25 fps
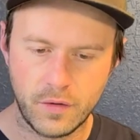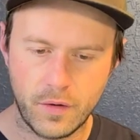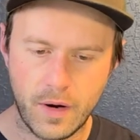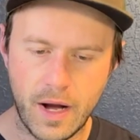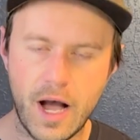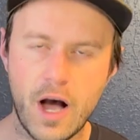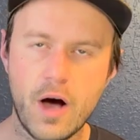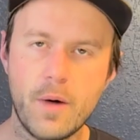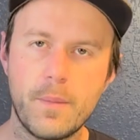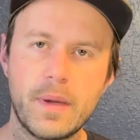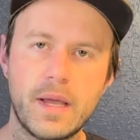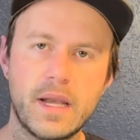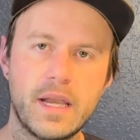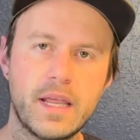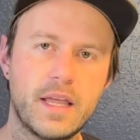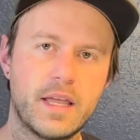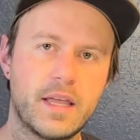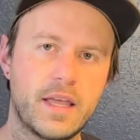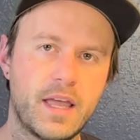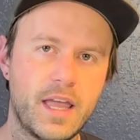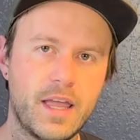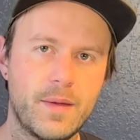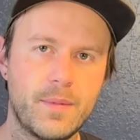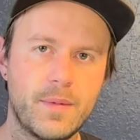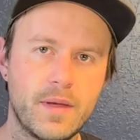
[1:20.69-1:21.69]
how many
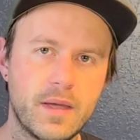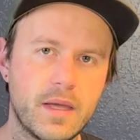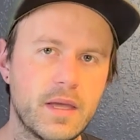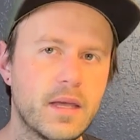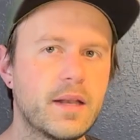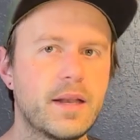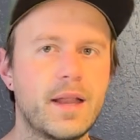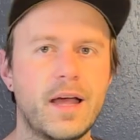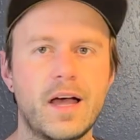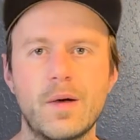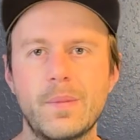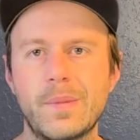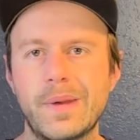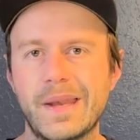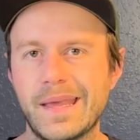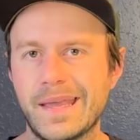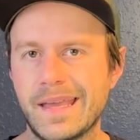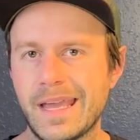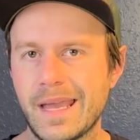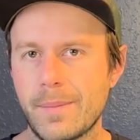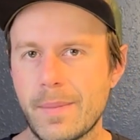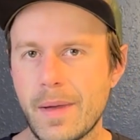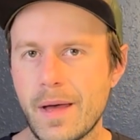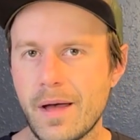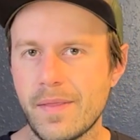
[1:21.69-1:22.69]
came in, how many
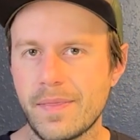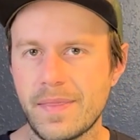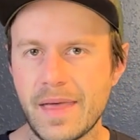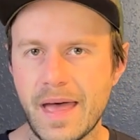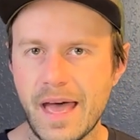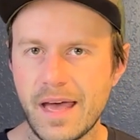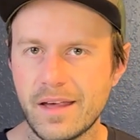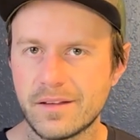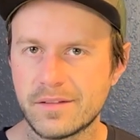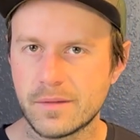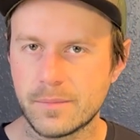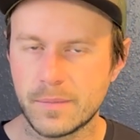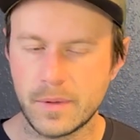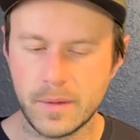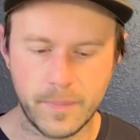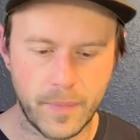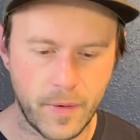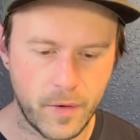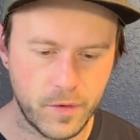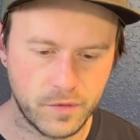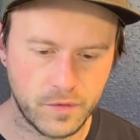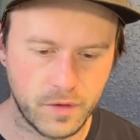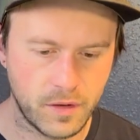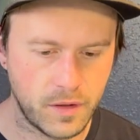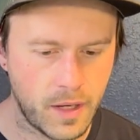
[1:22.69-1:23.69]
came out, that hasn't been
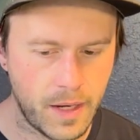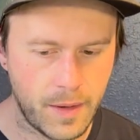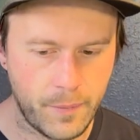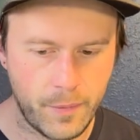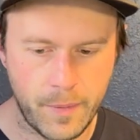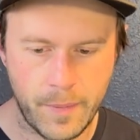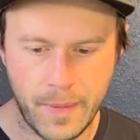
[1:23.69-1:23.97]
posted yet.